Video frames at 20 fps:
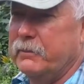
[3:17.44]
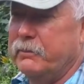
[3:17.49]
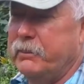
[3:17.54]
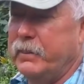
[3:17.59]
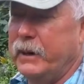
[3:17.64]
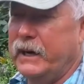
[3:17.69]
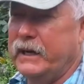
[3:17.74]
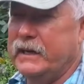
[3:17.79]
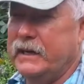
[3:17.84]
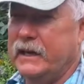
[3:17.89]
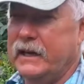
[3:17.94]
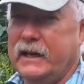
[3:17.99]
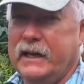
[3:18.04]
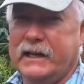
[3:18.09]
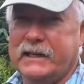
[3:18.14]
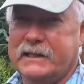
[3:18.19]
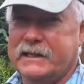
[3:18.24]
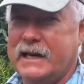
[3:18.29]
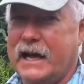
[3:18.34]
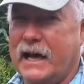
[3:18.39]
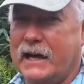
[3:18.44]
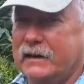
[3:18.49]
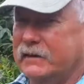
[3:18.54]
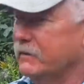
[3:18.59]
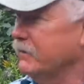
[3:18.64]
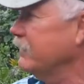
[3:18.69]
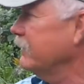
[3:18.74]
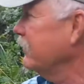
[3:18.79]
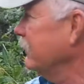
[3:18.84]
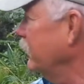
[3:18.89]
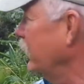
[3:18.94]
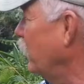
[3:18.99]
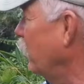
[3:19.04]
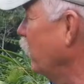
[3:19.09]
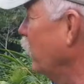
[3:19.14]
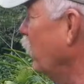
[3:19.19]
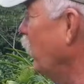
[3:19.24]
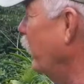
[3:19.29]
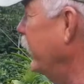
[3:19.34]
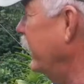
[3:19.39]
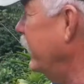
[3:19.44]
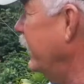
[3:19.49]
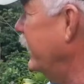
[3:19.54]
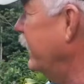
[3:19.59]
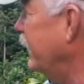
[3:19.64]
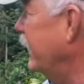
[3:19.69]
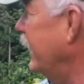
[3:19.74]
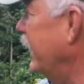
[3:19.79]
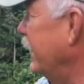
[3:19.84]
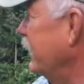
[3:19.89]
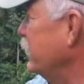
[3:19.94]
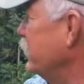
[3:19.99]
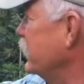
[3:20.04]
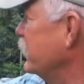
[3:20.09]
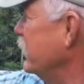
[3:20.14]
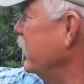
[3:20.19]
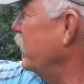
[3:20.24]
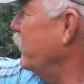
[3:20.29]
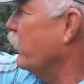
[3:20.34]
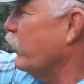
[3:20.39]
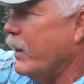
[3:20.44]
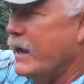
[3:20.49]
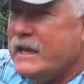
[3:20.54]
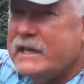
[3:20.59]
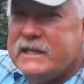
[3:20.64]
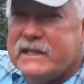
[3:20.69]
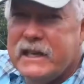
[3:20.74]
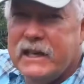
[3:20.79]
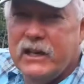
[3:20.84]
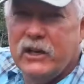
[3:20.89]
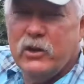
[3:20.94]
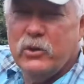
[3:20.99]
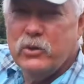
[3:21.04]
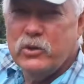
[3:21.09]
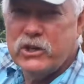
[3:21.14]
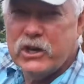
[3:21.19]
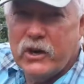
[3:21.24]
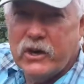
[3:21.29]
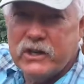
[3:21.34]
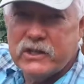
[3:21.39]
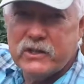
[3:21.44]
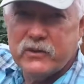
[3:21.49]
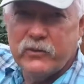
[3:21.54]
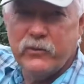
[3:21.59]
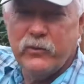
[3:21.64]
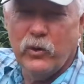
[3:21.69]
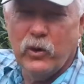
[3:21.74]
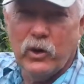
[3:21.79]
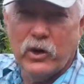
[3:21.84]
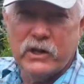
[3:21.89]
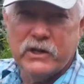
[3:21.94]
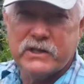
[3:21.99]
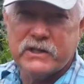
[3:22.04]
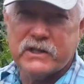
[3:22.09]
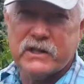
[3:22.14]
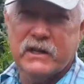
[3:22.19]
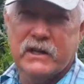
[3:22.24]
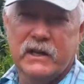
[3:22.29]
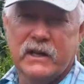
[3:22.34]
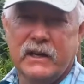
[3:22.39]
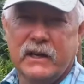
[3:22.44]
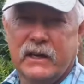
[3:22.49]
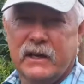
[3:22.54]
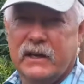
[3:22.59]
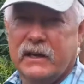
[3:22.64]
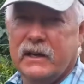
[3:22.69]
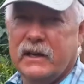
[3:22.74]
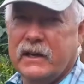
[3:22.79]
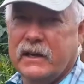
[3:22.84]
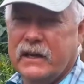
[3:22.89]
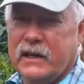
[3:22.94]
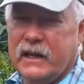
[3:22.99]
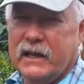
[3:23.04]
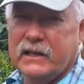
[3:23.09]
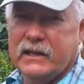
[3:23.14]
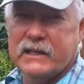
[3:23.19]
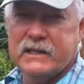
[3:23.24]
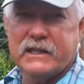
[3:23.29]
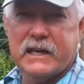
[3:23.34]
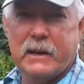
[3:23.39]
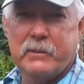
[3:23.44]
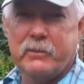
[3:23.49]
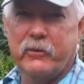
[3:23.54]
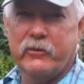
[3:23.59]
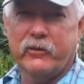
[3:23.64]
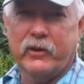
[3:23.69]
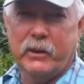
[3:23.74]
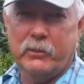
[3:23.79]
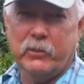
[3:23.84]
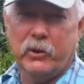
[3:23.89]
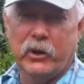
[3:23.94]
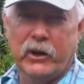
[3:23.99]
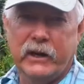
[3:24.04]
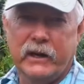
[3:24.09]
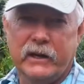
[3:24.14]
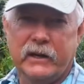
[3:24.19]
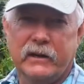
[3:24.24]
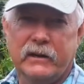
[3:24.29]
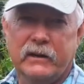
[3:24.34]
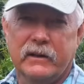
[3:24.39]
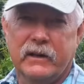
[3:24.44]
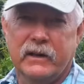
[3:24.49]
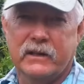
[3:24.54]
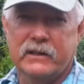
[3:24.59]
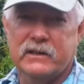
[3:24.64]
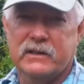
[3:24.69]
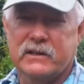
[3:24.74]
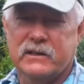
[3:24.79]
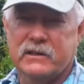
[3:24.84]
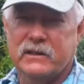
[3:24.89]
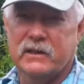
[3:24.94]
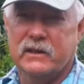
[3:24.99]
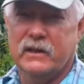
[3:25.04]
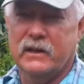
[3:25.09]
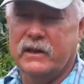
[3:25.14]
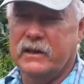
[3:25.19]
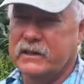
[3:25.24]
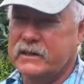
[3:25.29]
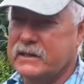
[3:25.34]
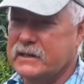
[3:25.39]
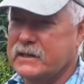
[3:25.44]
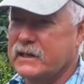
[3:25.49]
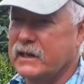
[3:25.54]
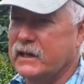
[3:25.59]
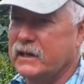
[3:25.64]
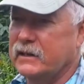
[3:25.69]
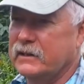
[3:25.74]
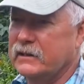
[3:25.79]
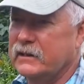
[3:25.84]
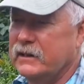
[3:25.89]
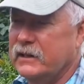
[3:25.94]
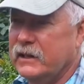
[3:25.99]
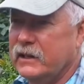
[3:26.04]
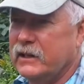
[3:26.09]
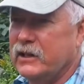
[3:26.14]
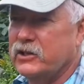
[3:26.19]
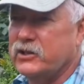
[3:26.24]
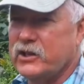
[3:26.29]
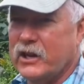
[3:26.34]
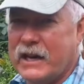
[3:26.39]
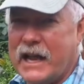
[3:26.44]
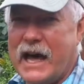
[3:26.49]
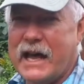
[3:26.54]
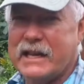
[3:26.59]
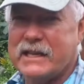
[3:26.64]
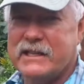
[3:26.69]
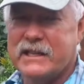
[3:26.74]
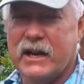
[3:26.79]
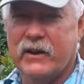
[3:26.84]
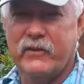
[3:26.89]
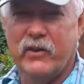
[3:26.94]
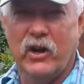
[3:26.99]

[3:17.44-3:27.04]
But it's not, going in and just erasing huge areas of forest in this type of lumbering. It's there's a lot of stuff.